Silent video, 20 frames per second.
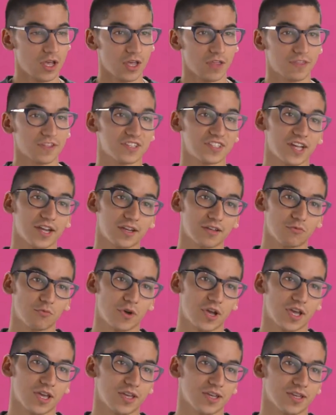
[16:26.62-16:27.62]
The second
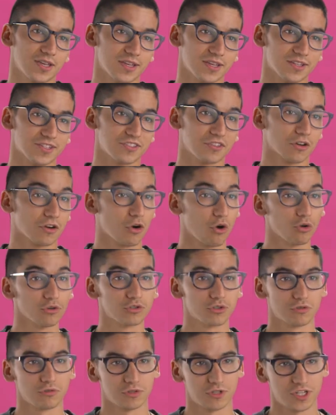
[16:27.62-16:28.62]
way is the
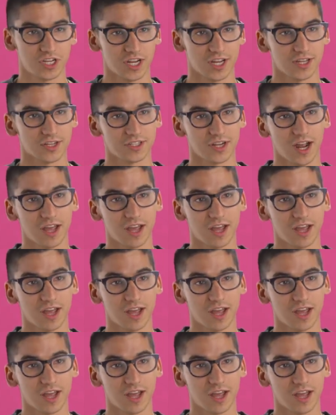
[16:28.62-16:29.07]
cultural change.